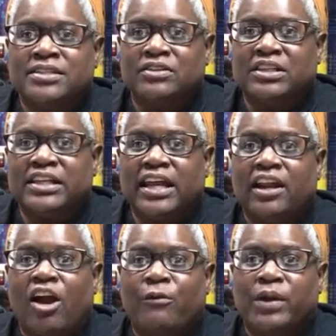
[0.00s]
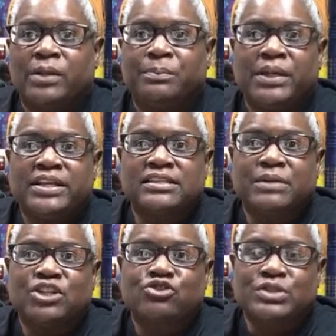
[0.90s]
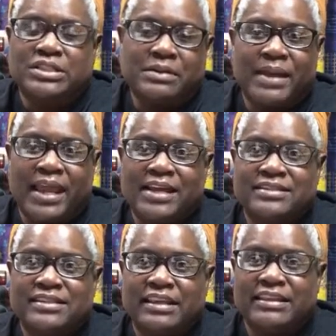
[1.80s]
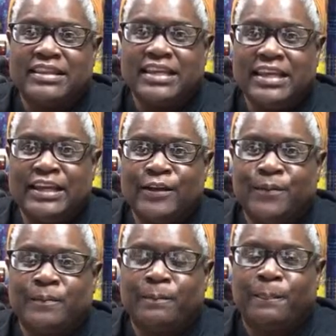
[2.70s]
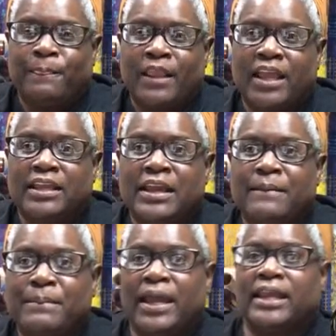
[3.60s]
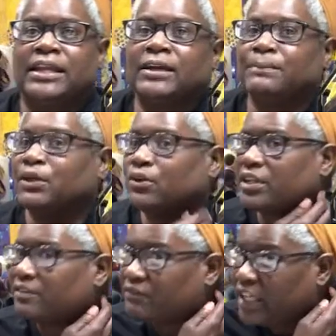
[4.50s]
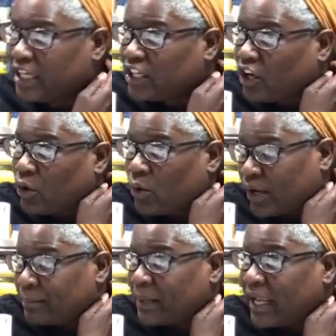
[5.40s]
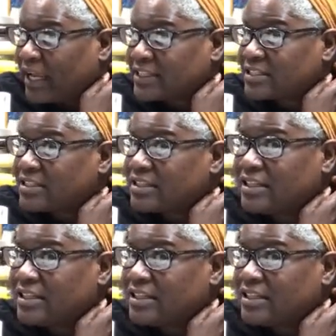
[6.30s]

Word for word: So then that already piqued some interest in mass. And then I came back and uploaded a video on mass.